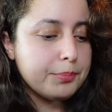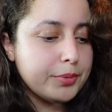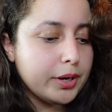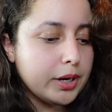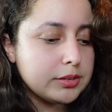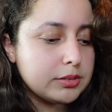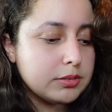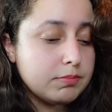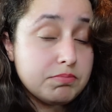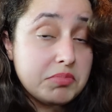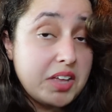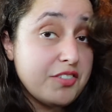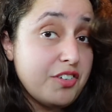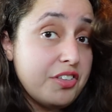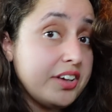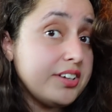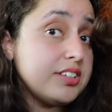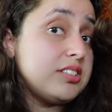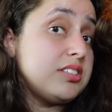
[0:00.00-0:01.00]
but
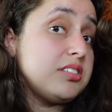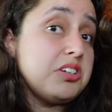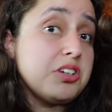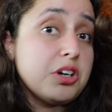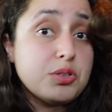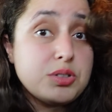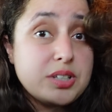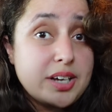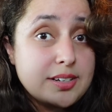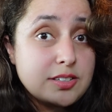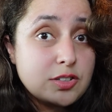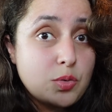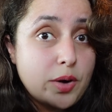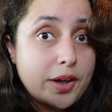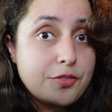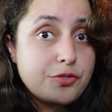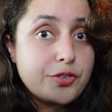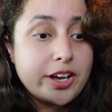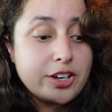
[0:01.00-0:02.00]
everything's, you know, tastes
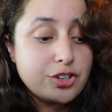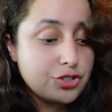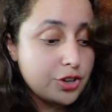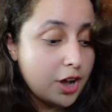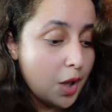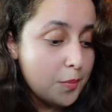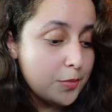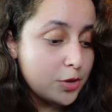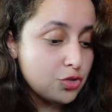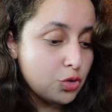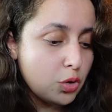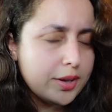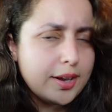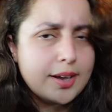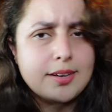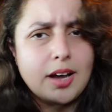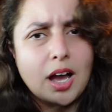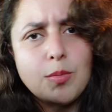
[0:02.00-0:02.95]
quite fresh. I'm enjoying it.